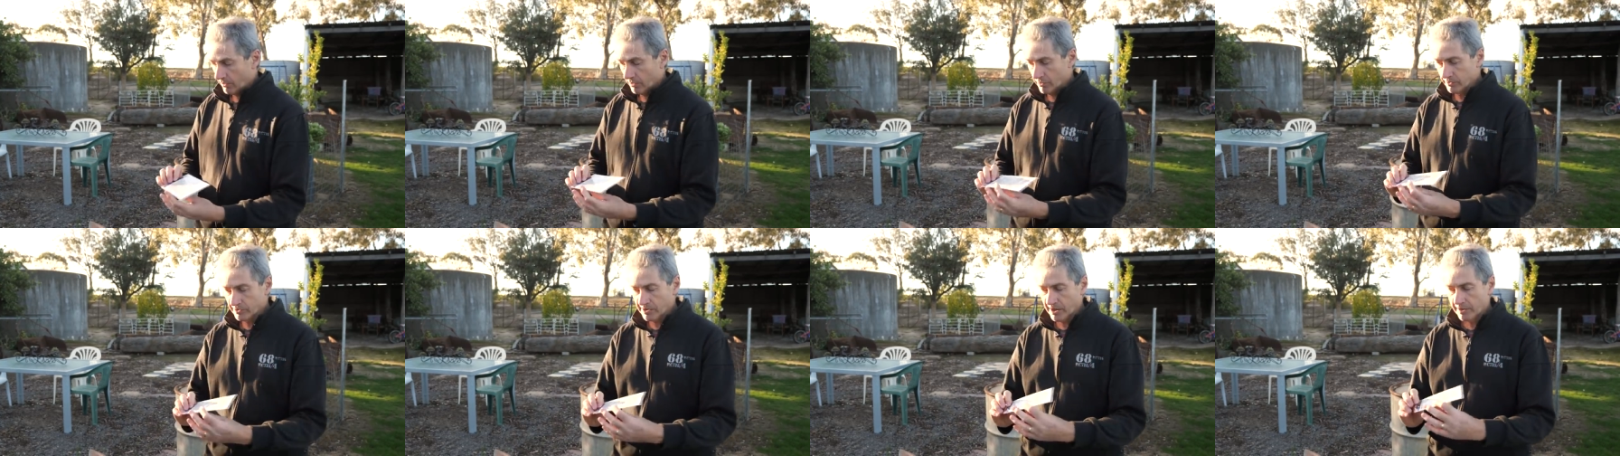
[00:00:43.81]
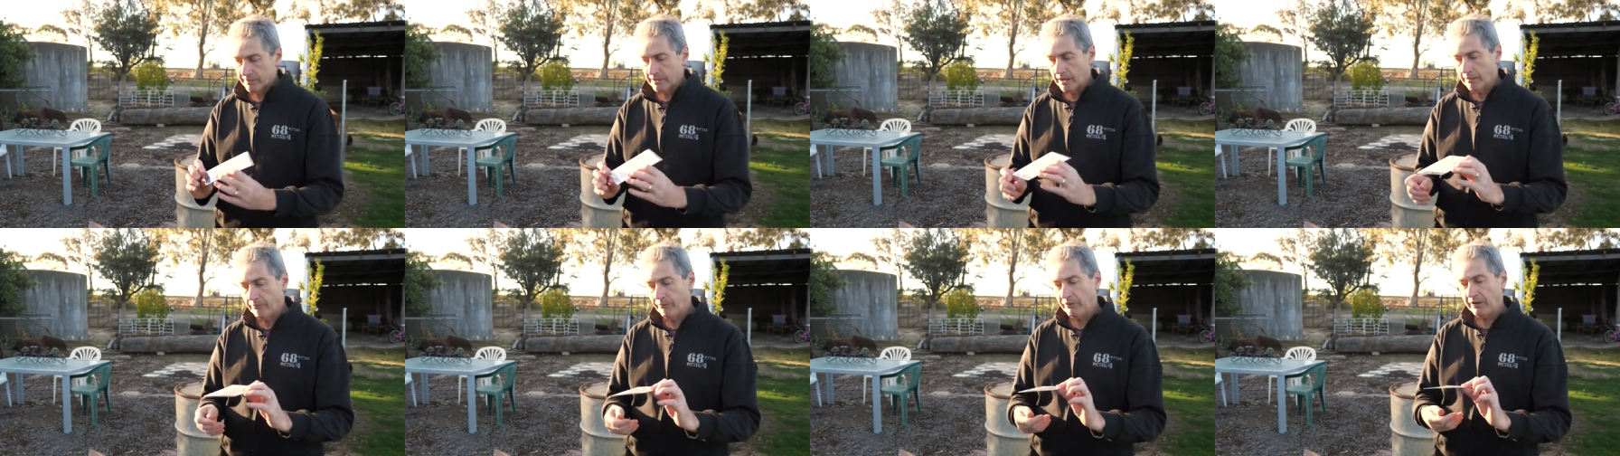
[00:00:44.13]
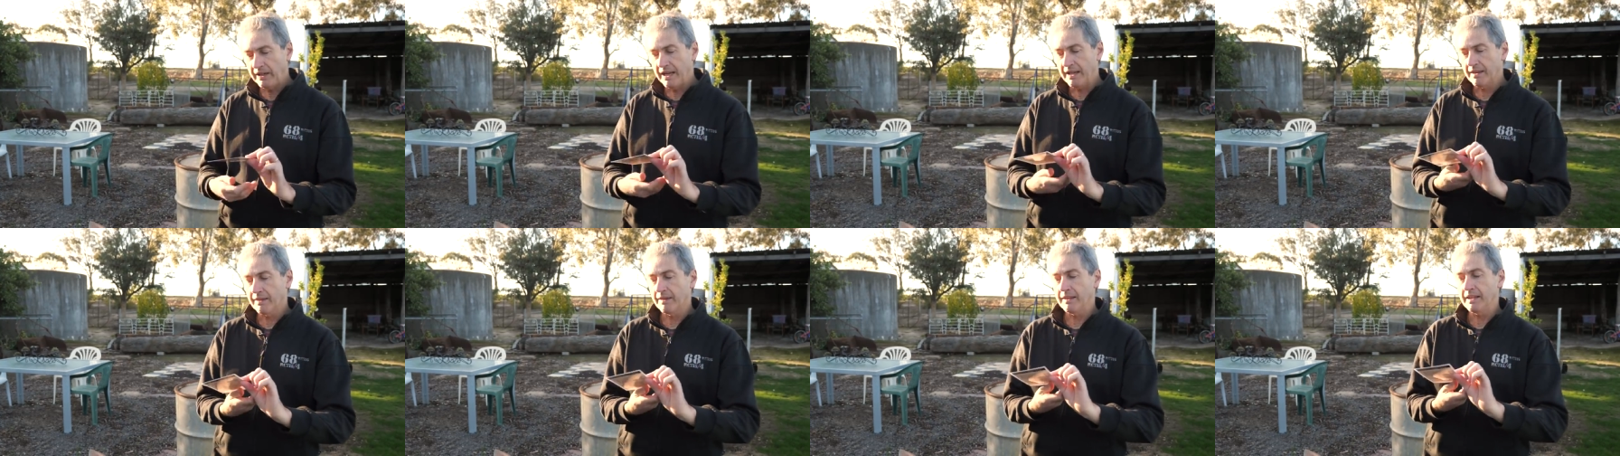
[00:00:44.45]
Also, don't
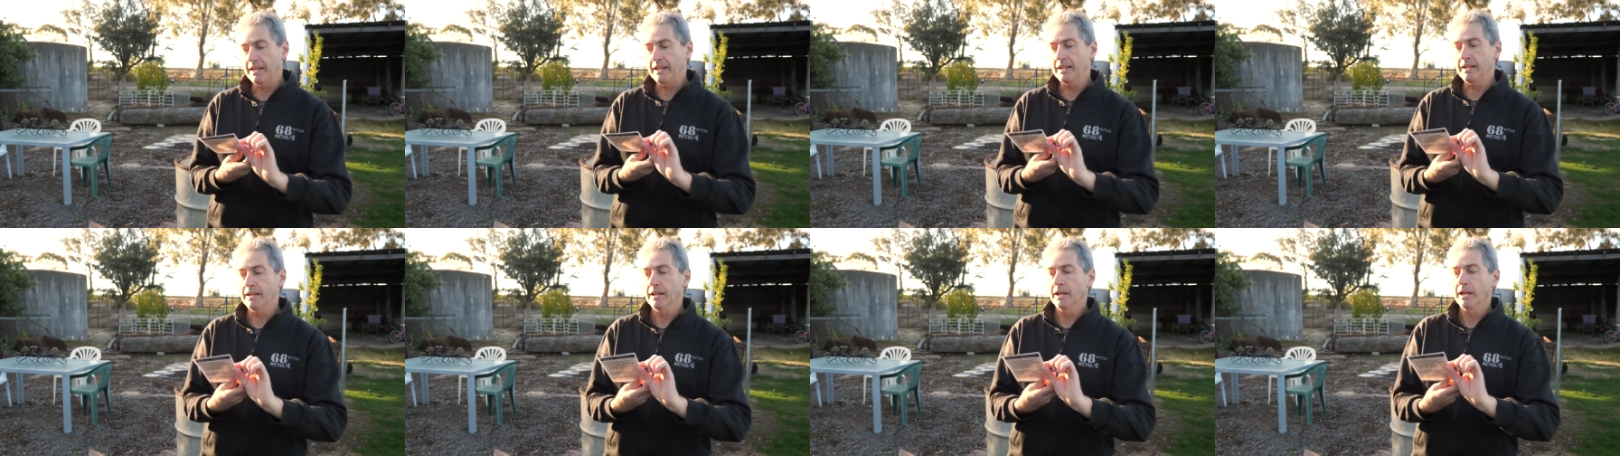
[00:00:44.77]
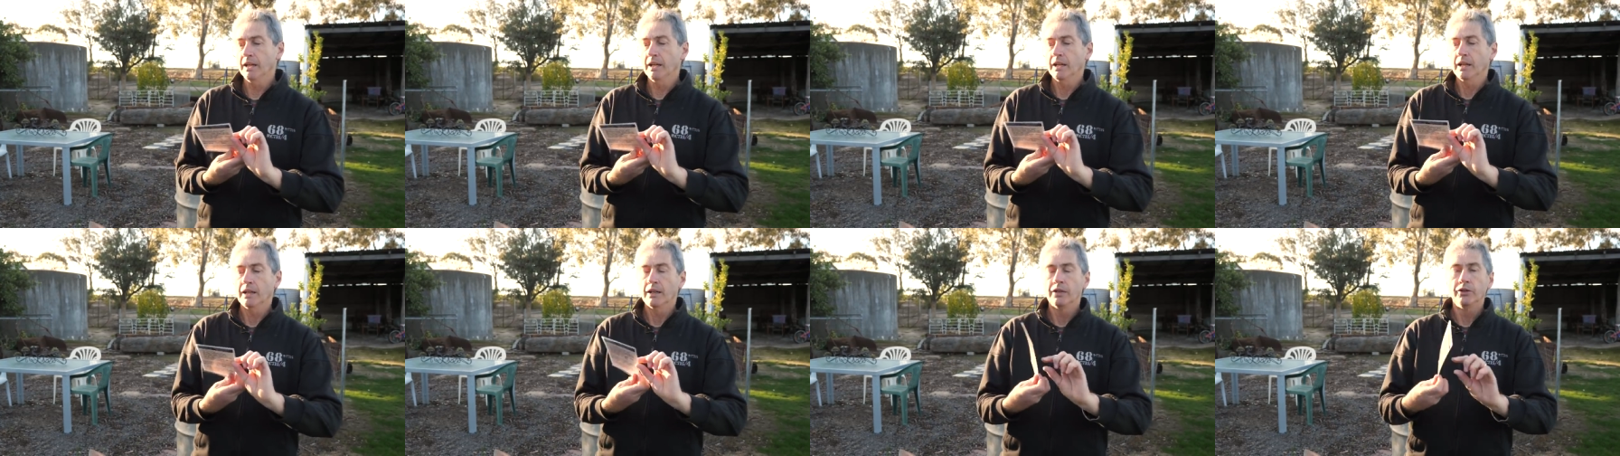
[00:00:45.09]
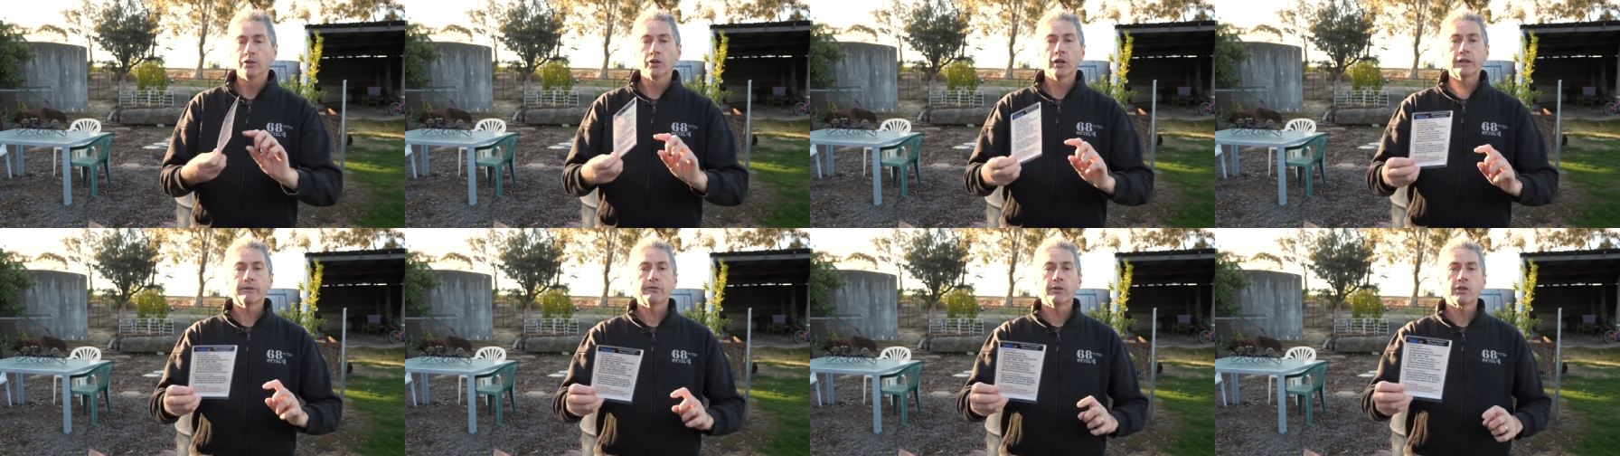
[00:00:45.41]
forget the
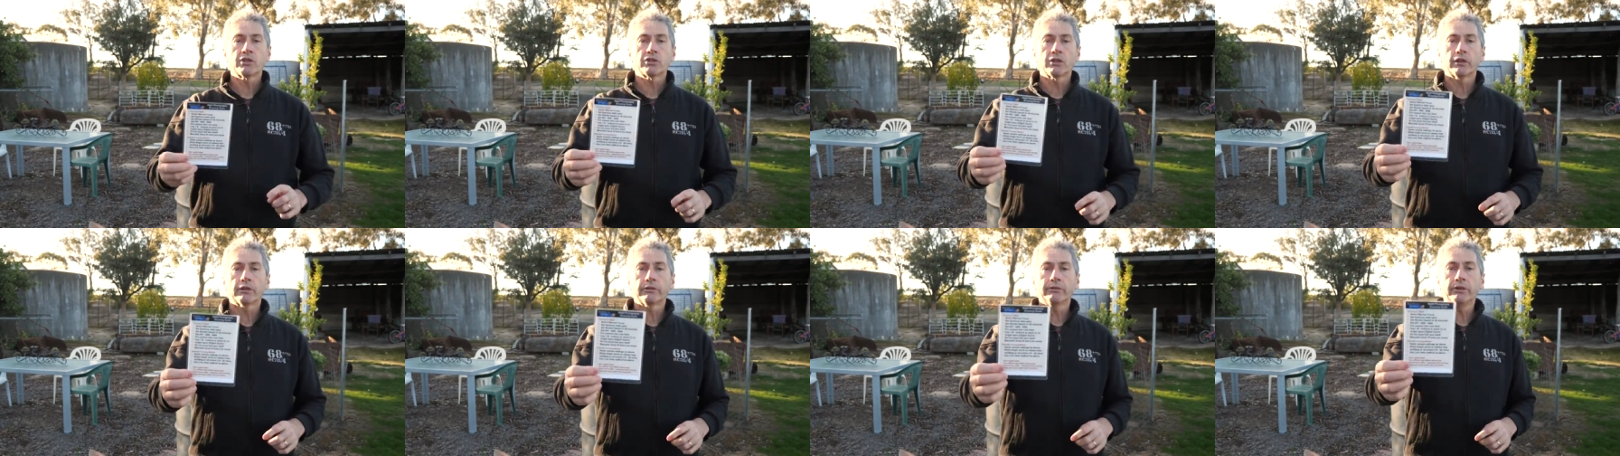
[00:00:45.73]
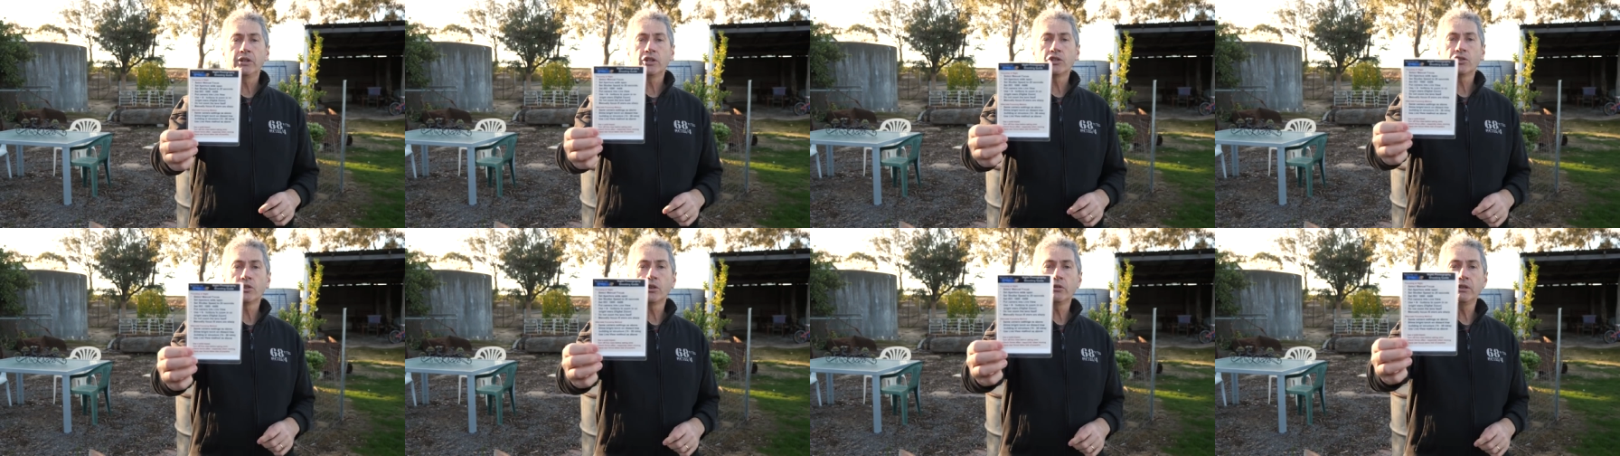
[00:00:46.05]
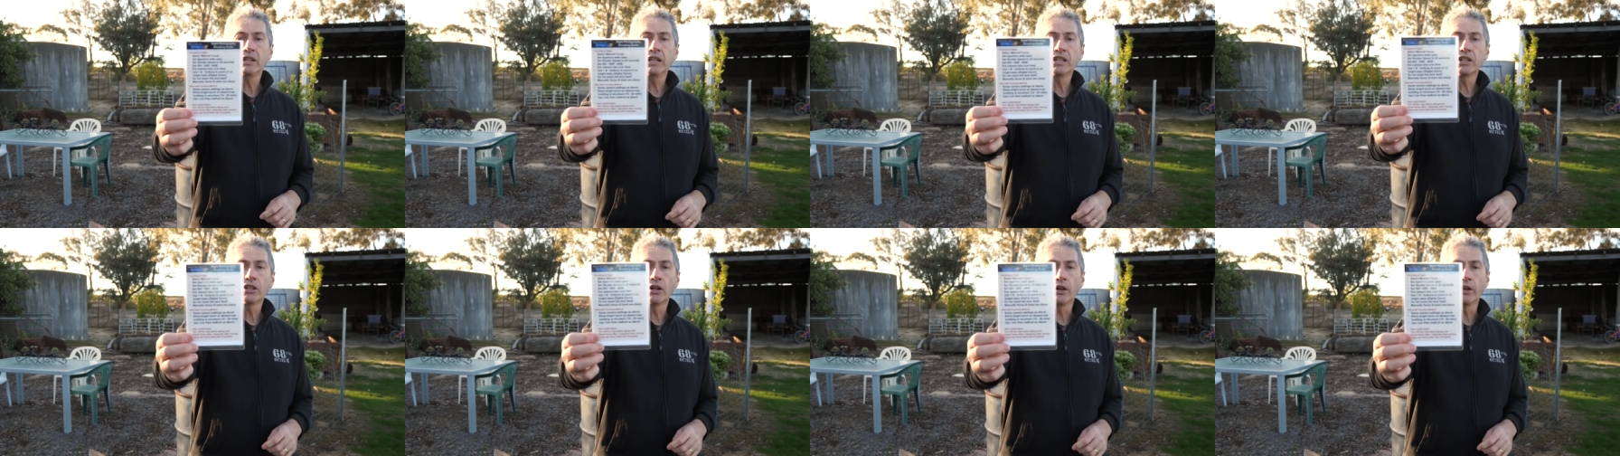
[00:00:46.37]
night photography
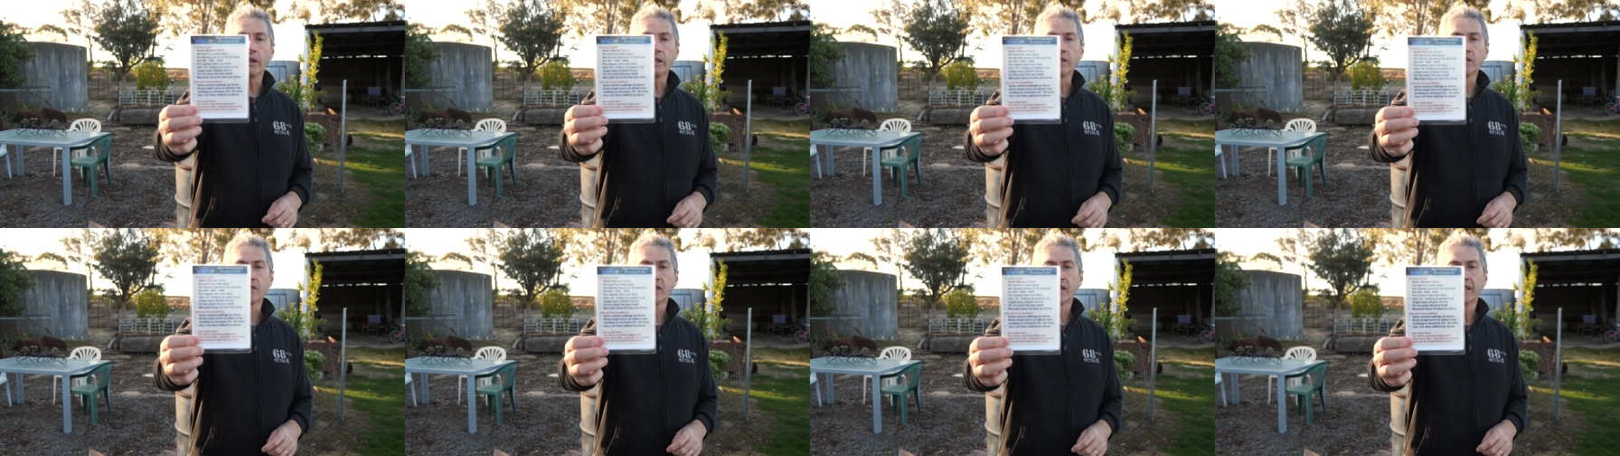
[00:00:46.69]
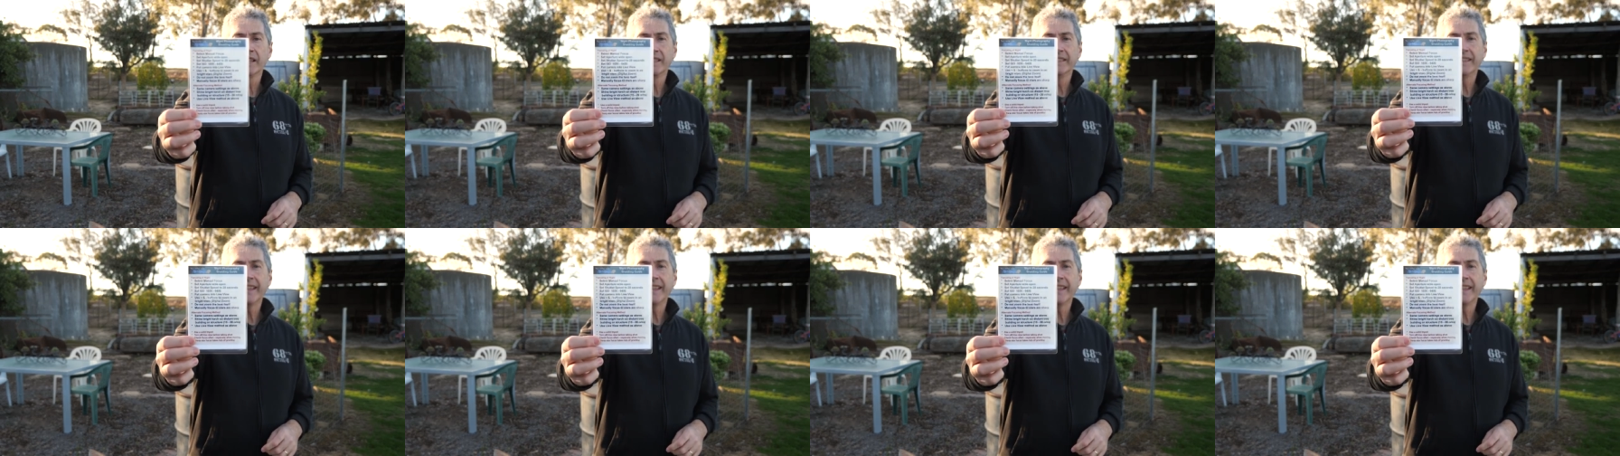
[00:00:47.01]
shooting guides.